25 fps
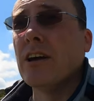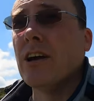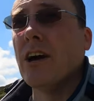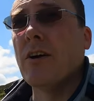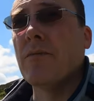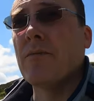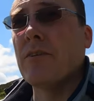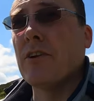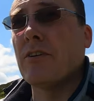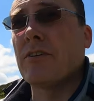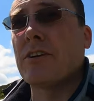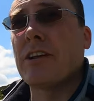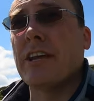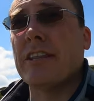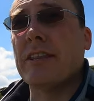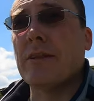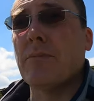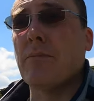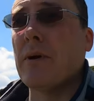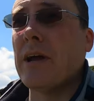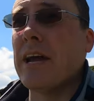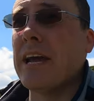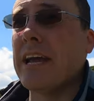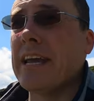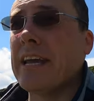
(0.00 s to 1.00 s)
overlooking the
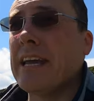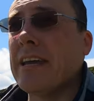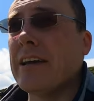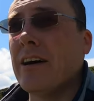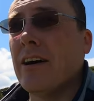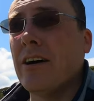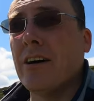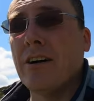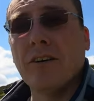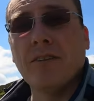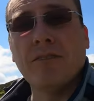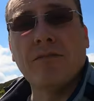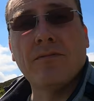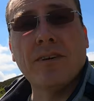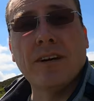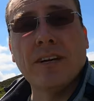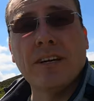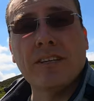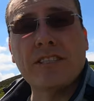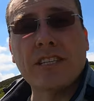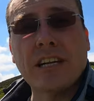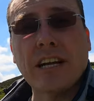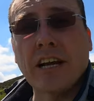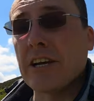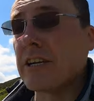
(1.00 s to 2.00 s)
bay of uh,
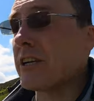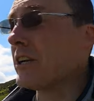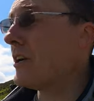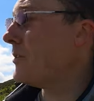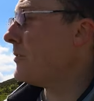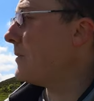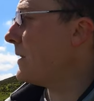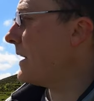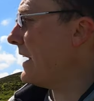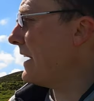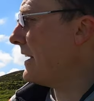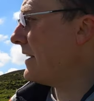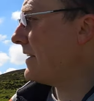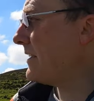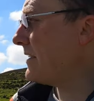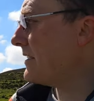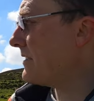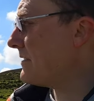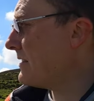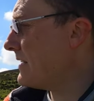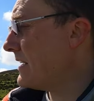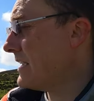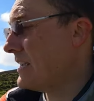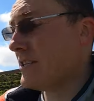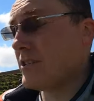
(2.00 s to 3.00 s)
Sligo and
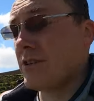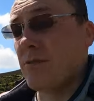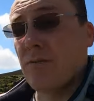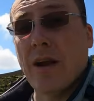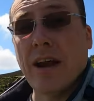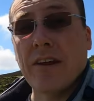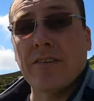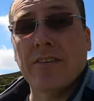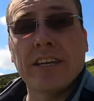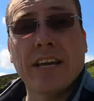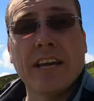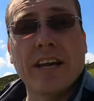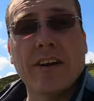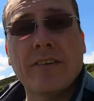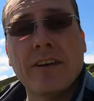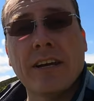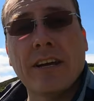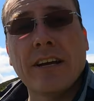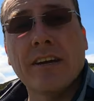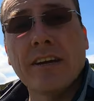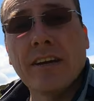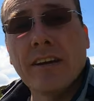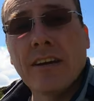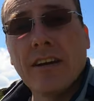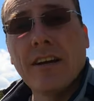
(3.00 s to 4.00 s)
the surrounding area.